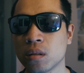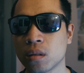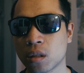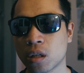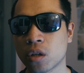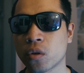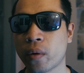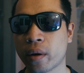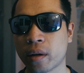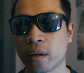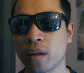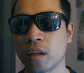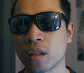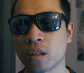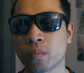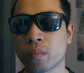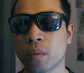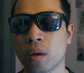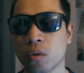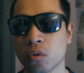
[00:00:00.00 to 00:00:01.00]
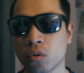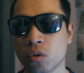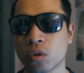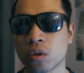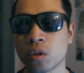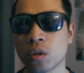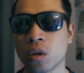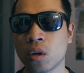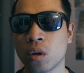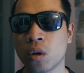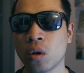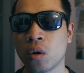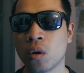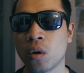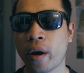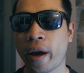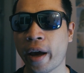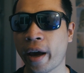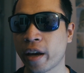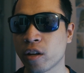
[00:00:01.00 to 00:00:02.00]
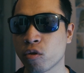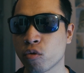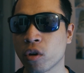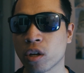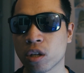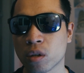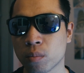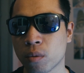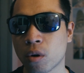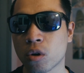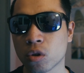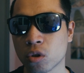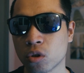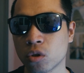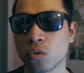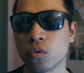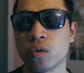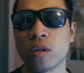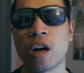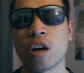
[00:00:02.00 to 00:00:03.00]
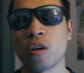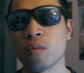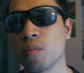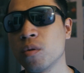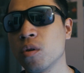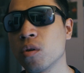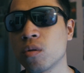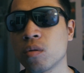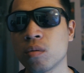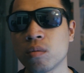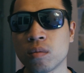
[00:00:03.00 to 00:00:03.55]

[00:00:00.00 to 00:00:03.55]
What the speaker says: correctly exposed and you export to the output,